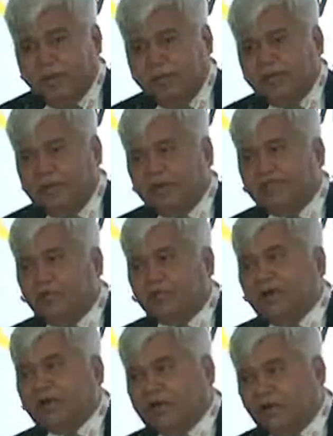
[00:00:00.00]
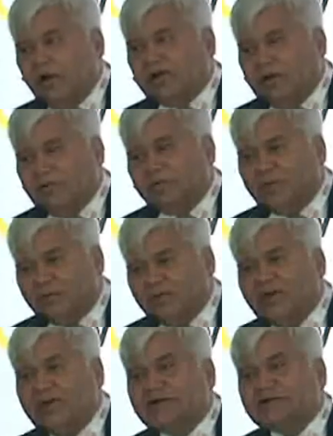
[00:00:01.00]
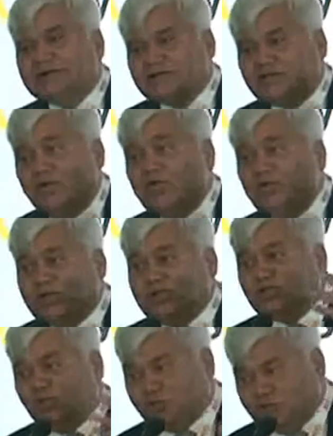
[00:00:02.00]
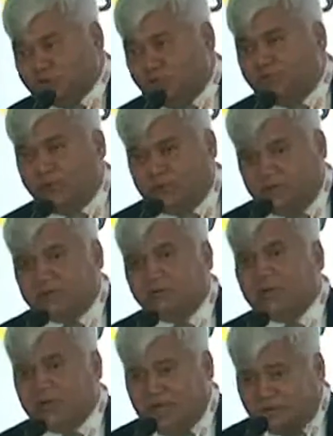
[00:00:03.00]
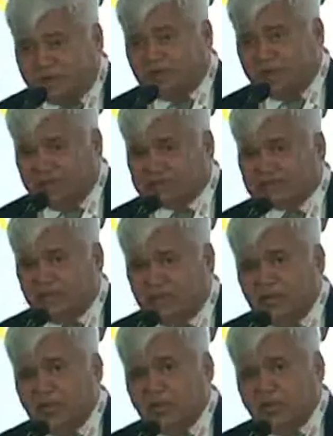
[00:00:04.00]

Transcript: And therefore, one cannot have a permanent solution, so to say, for this. But nevertheless,